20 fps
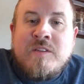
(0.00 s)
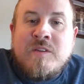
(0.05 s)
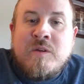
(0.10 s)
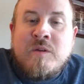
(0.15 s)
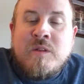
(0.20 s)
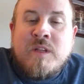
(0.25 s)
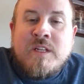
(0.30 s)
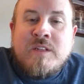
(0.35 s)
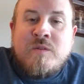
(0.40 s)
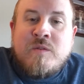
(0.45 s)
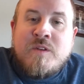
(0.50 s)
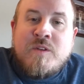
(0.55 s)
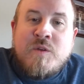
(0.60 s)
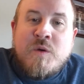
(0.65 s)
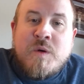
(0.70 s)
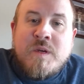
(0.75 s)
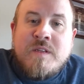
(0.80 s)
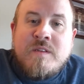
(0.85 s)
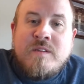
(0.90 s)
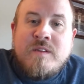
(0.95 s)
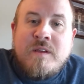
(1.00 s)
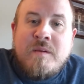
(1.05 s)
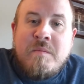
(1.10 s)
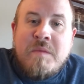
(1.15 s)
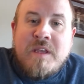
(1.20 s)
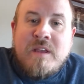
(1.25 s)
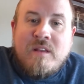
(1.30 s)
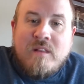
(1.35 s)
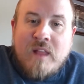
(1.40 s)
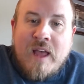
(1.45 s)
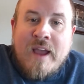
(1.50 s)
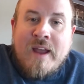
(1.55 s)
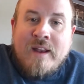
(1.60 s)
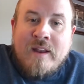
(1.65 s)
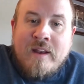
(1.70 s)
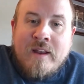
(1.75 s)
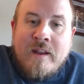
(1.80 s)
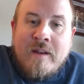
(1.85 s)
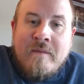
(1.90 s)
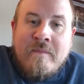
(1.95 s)
so let's rejoice and be glad
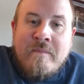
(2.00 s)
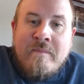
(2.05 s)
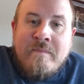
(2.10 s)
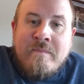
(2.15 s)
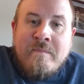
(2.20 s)
in it.